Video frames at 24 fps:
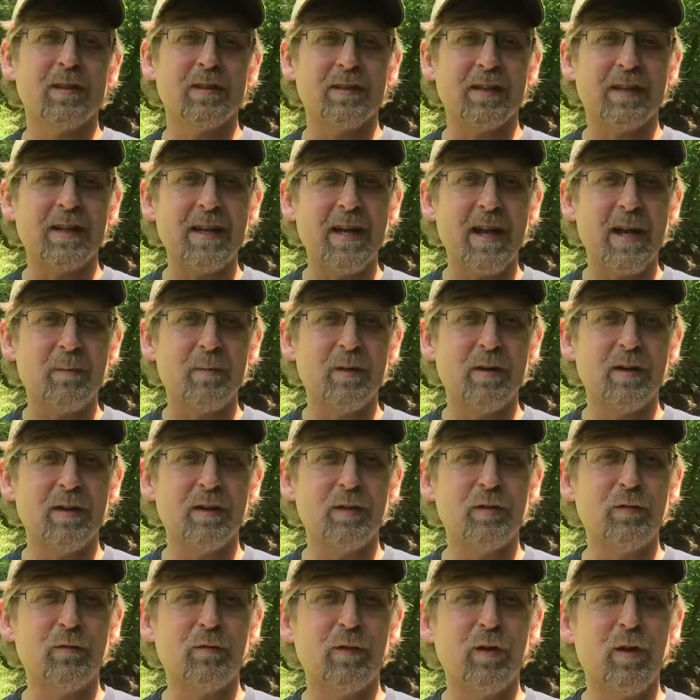like the camera
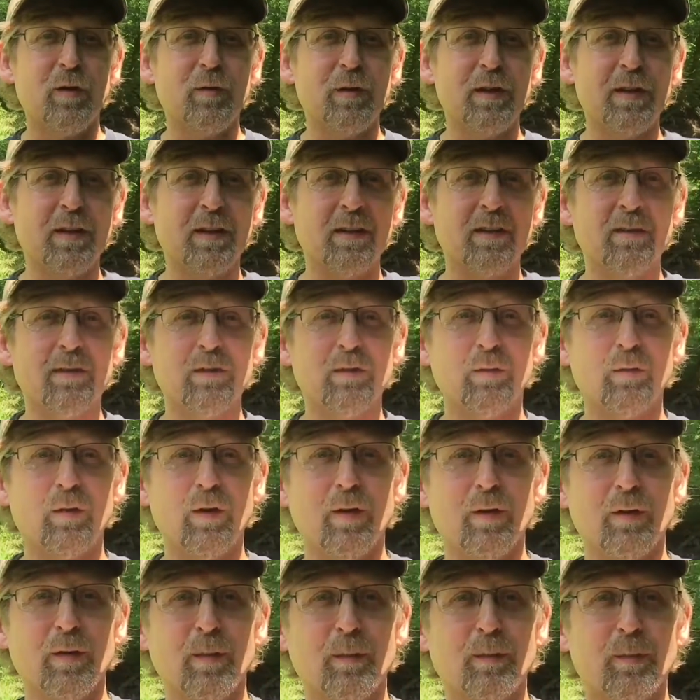is floating
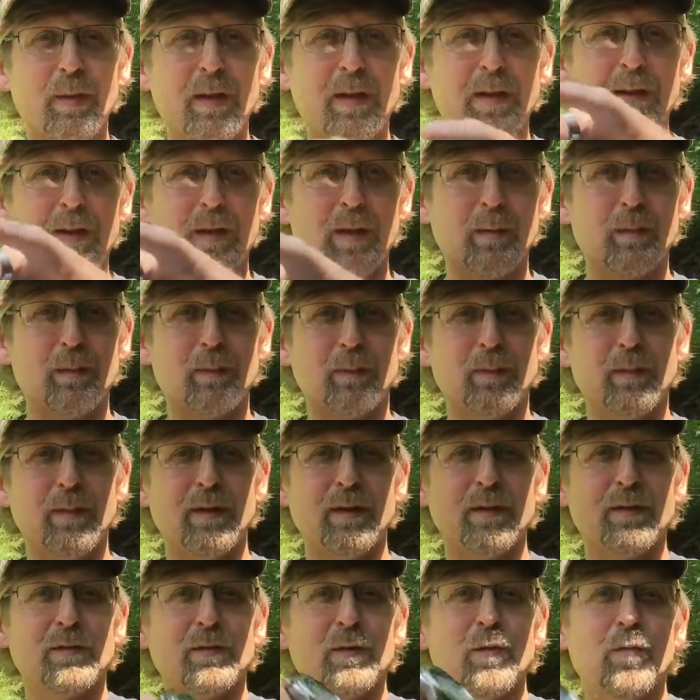while the pickup
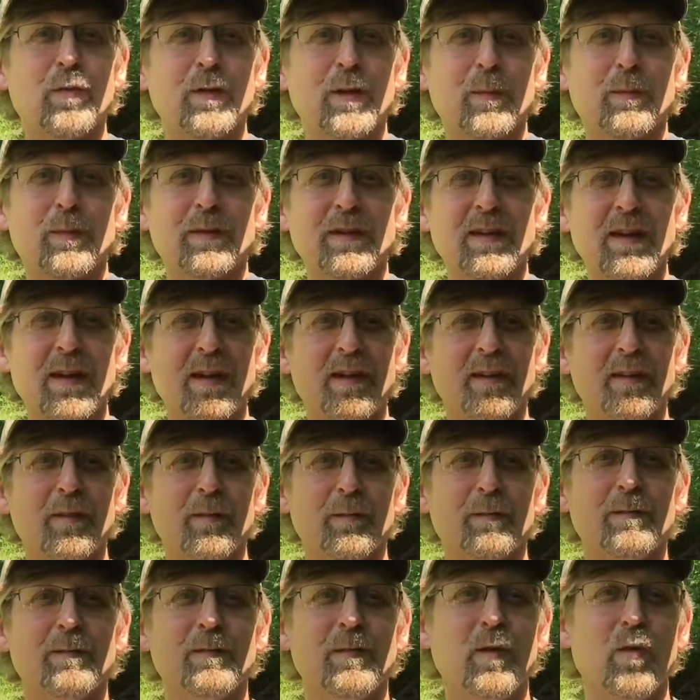is going up and
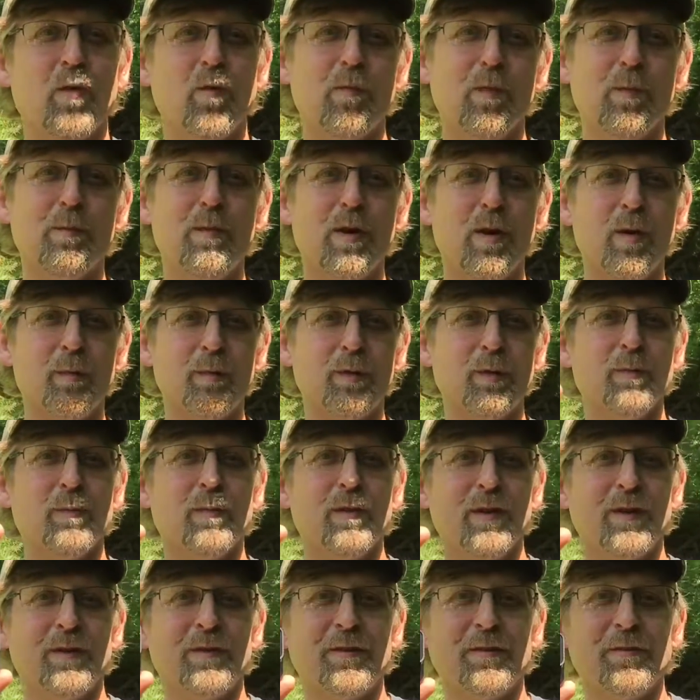down over bumps and
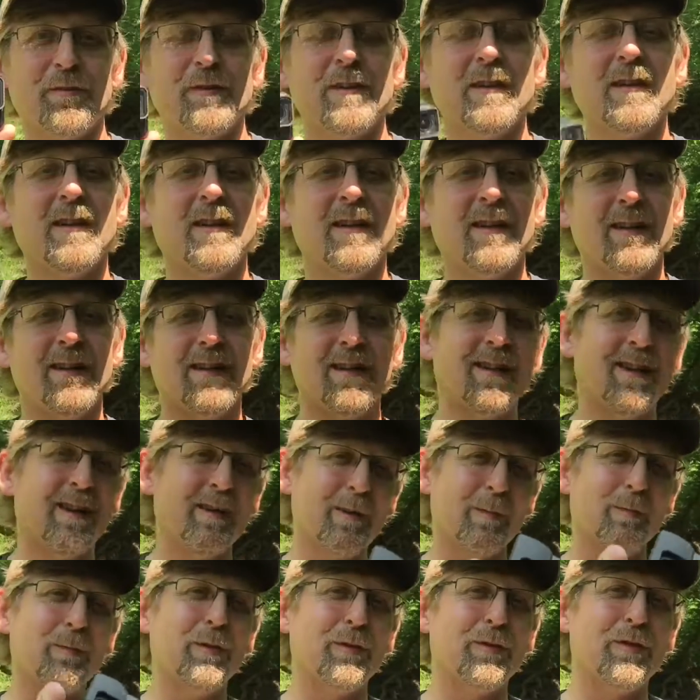bridges. I'm
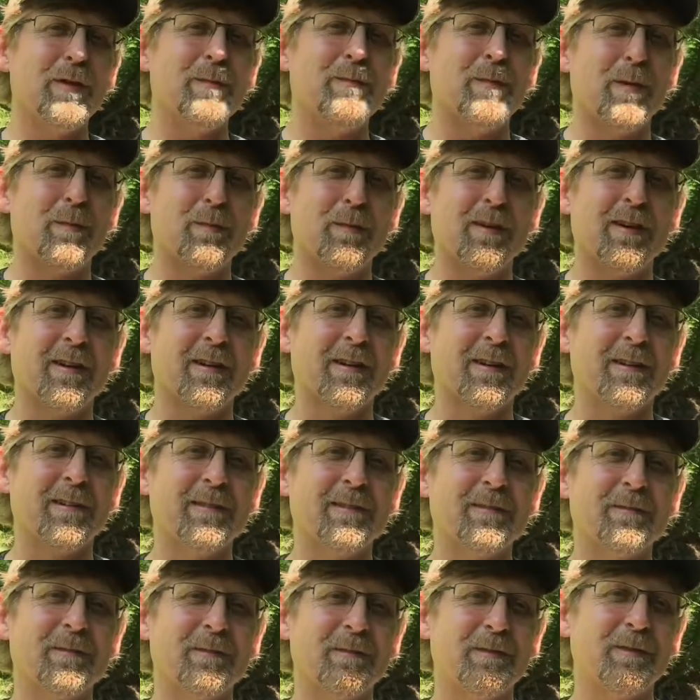going to put them up right here
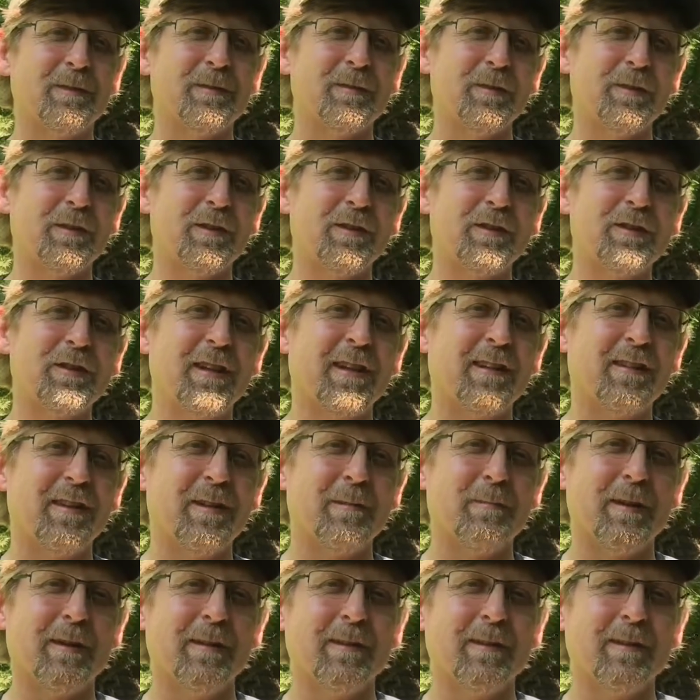just so you can check them